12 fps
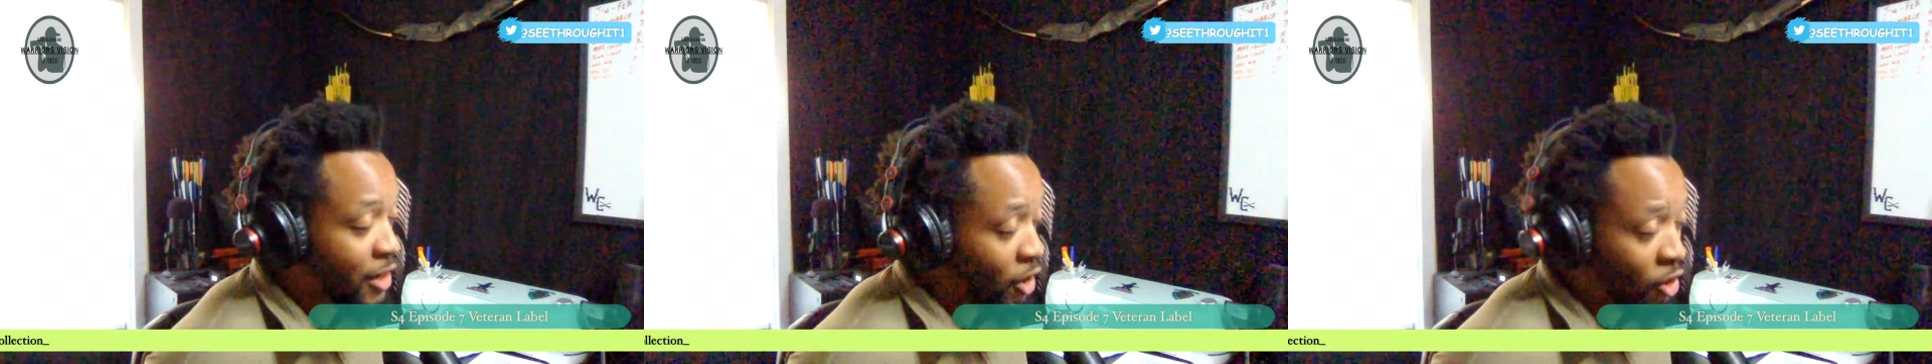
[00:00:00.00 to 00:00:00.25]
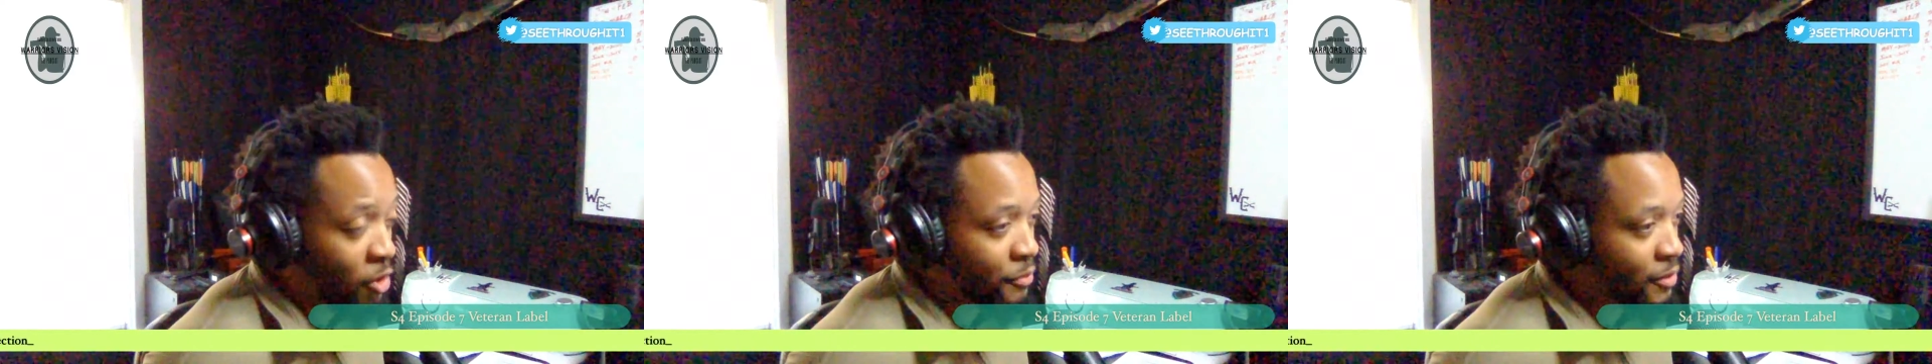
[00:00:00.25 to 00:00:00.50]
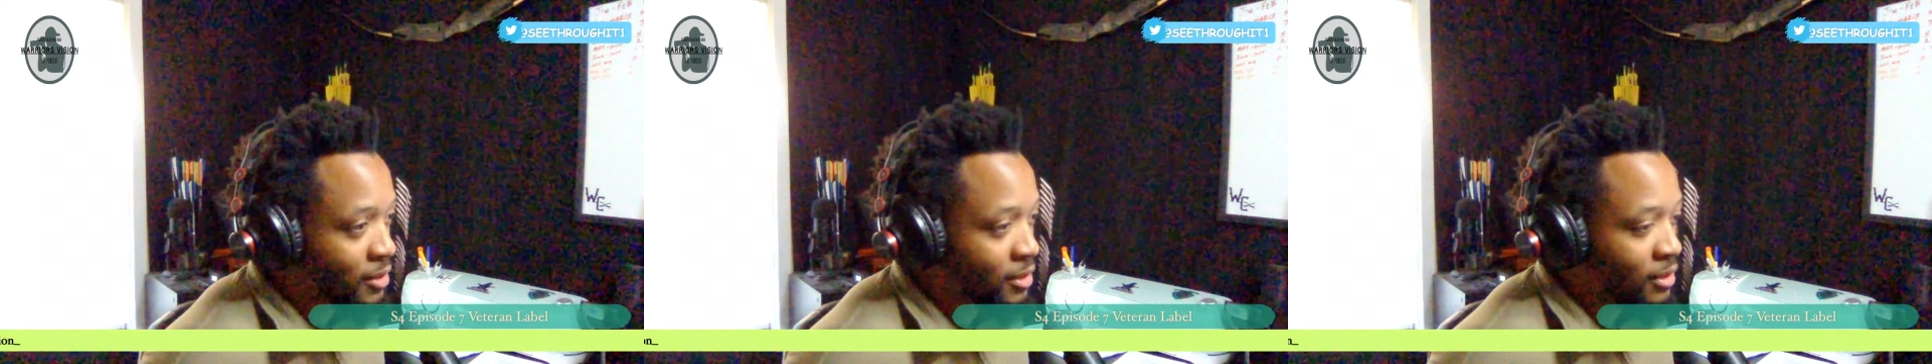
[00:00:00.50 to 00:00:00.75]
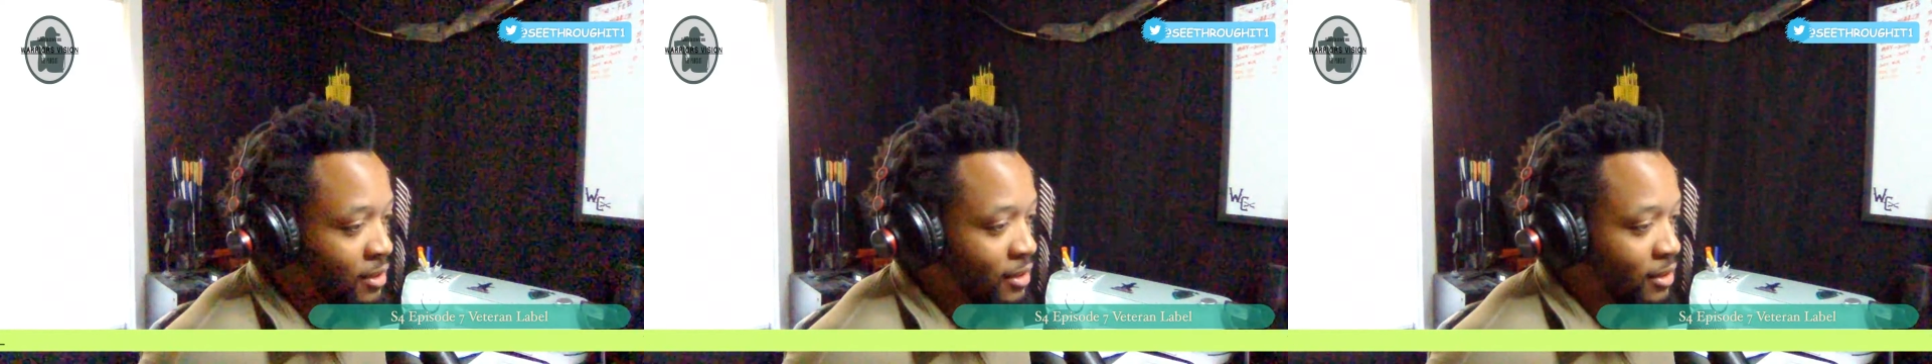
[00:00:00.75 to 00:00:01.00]
often.
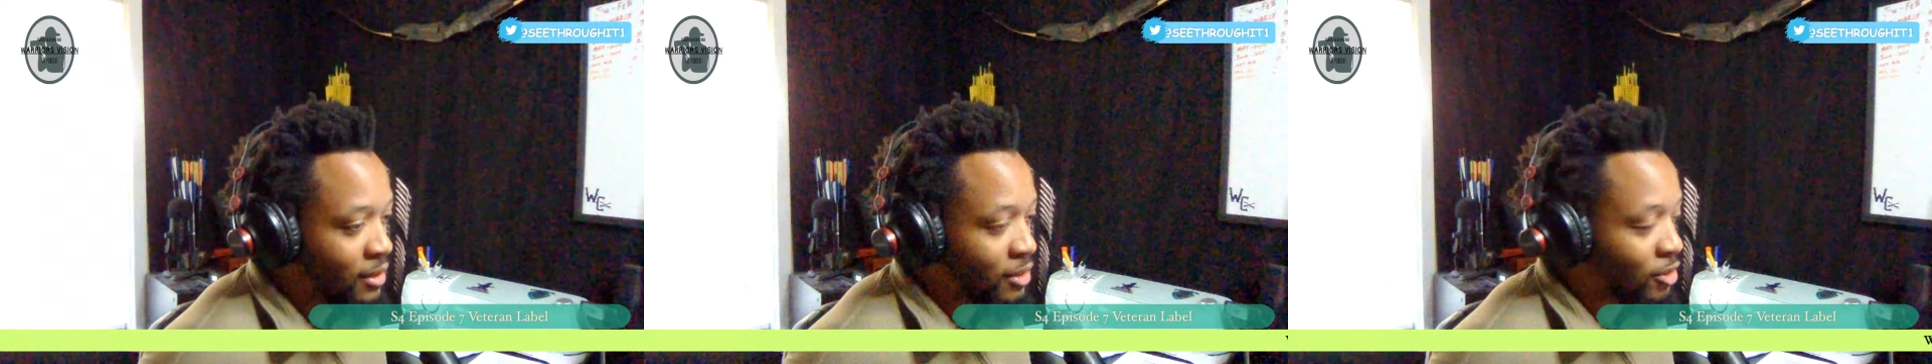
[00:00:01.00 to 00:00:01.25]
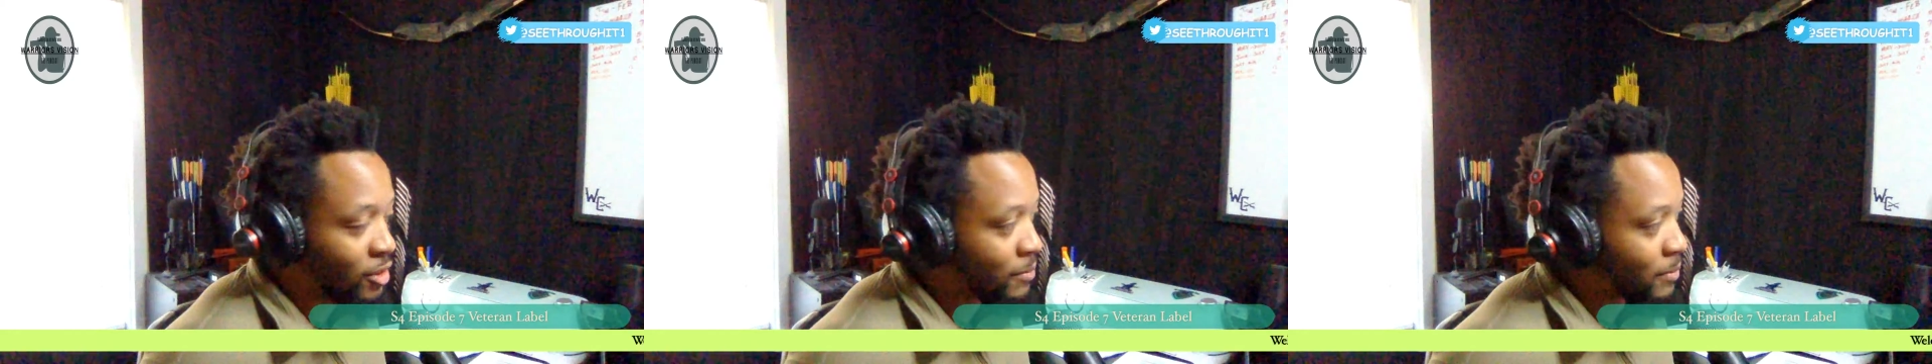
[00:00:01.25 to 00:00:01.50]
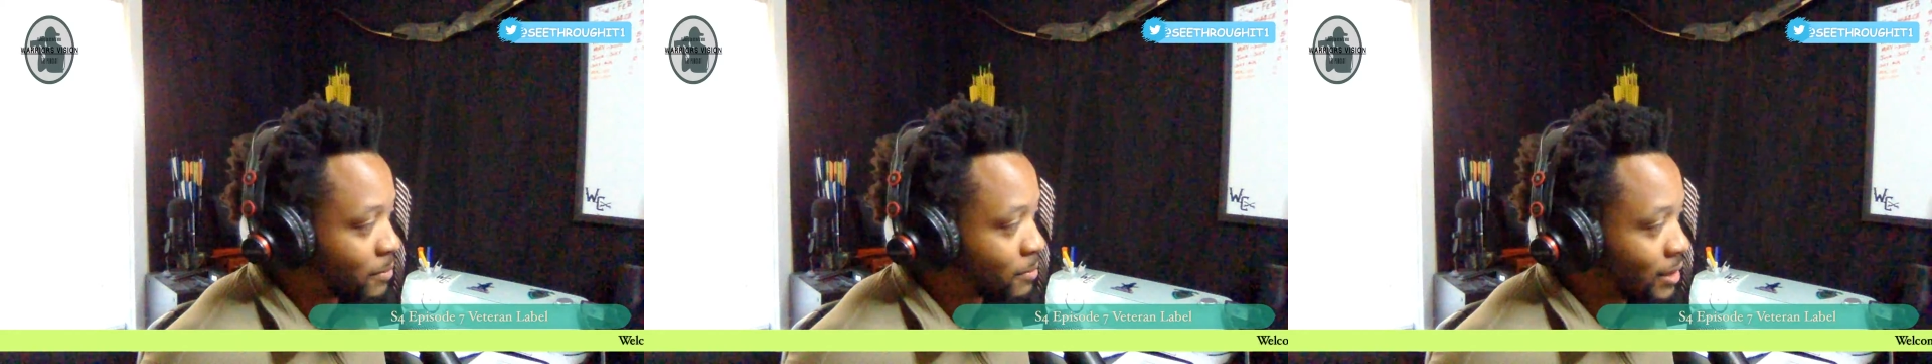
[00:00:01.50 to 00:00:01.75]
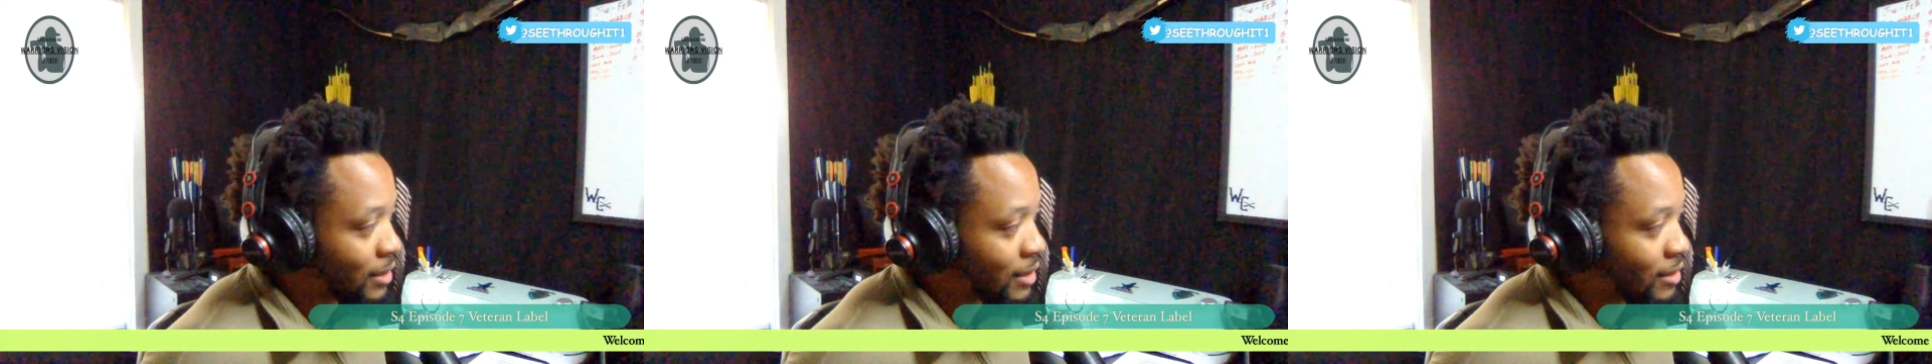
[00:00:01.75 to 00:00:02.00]

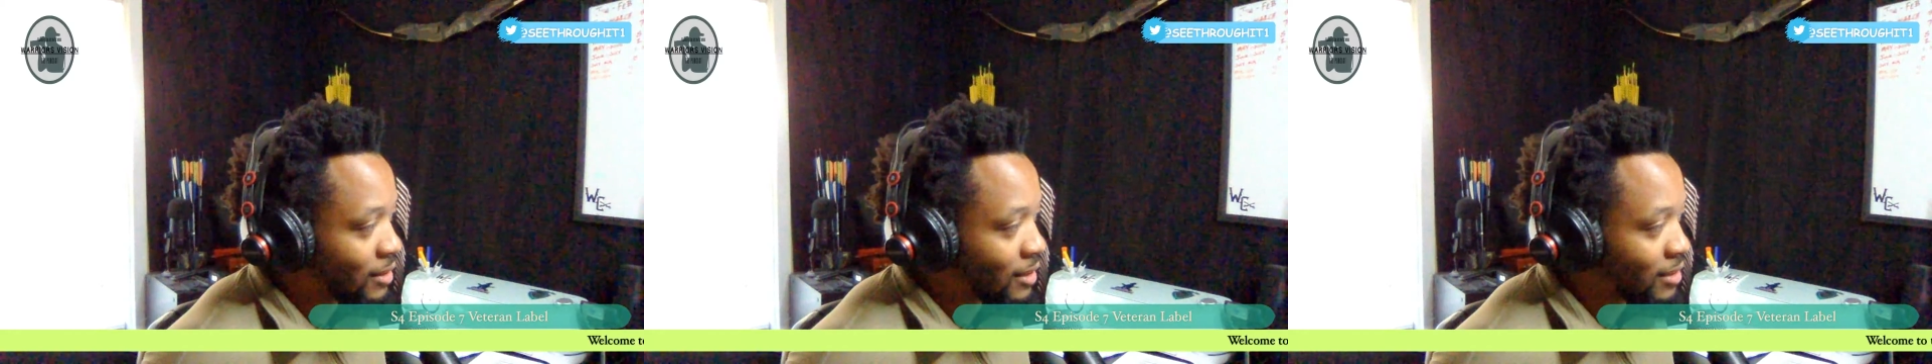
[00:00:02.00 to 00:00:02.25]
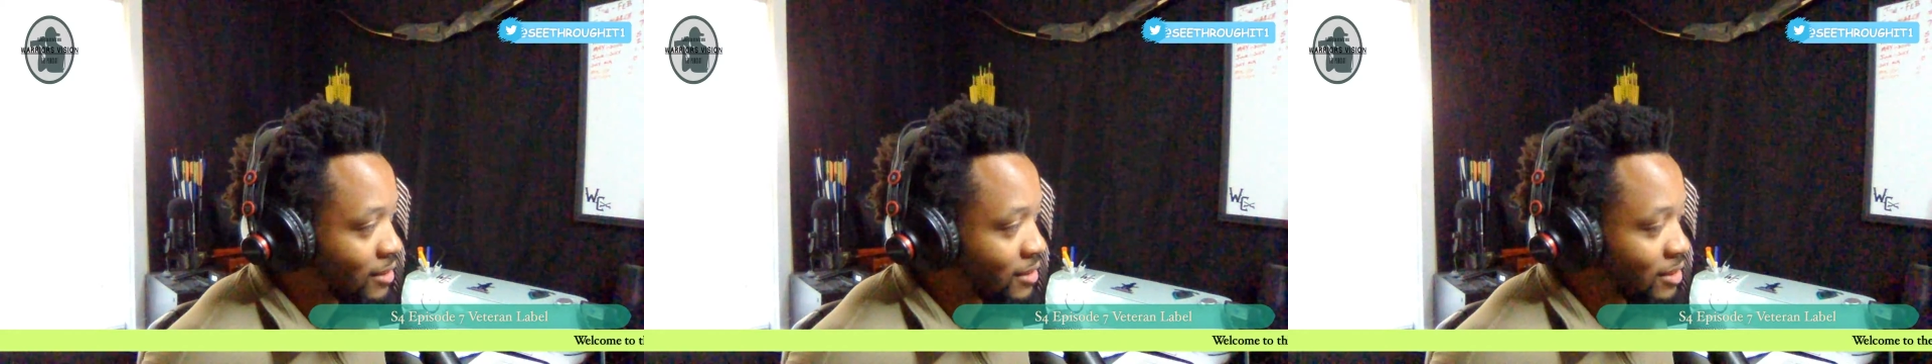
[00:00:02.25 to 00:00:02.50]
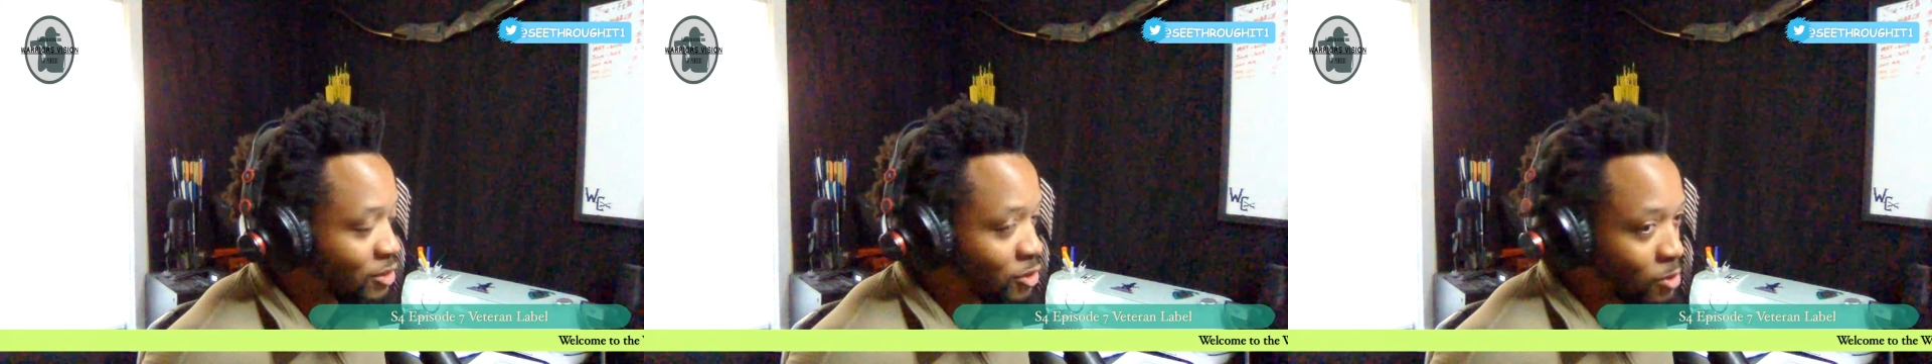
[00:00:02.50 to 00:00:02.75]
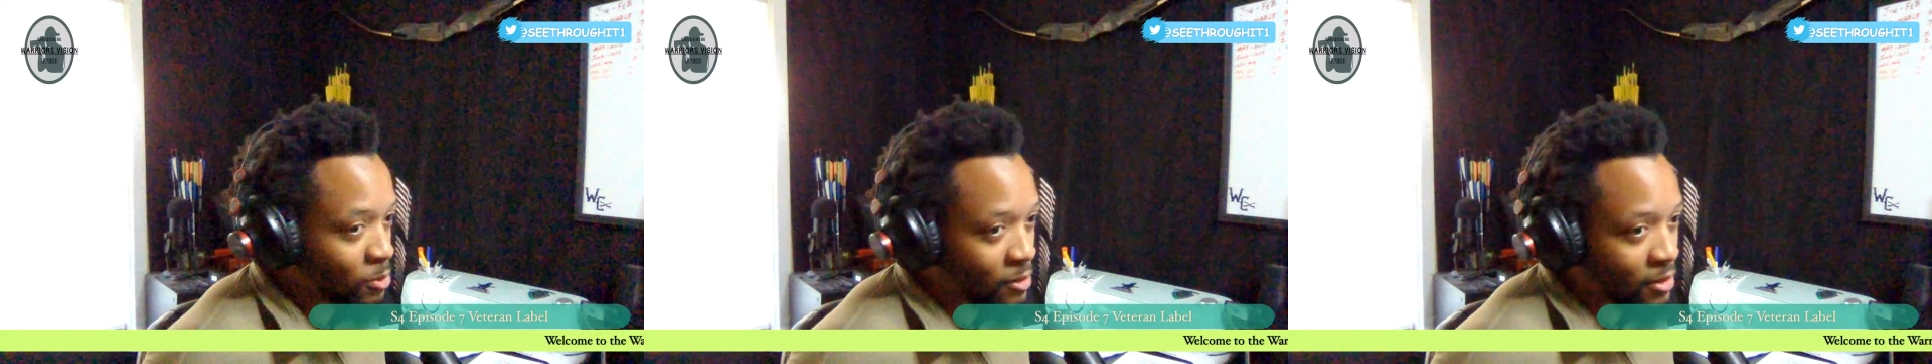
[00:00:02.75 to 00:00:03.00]
I got a lot of things
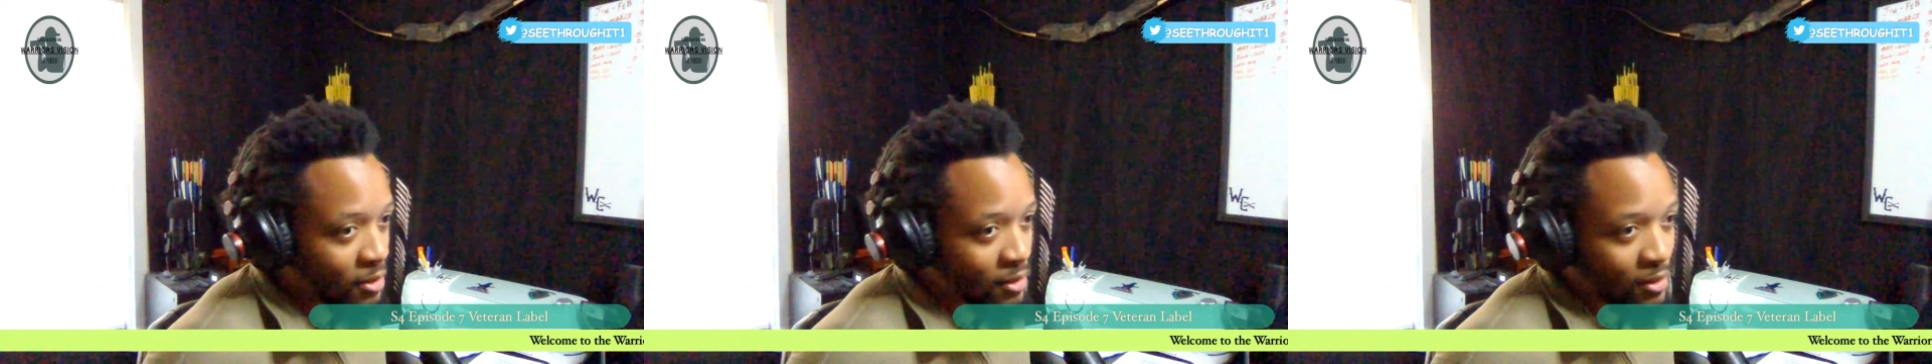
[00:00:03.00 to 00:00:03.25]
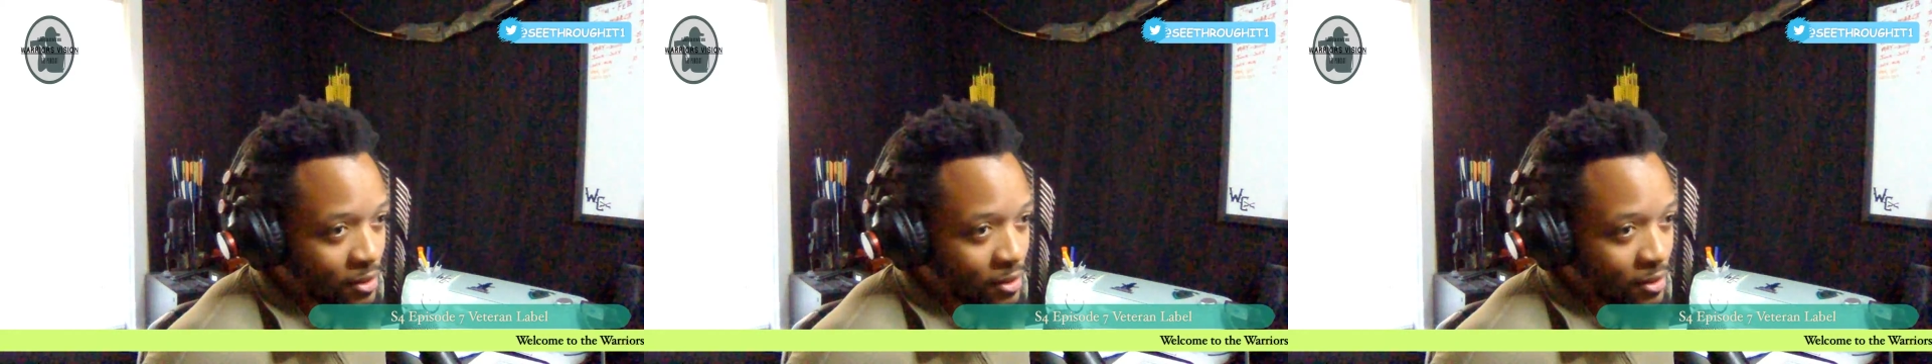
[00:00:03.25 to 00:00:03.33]
going.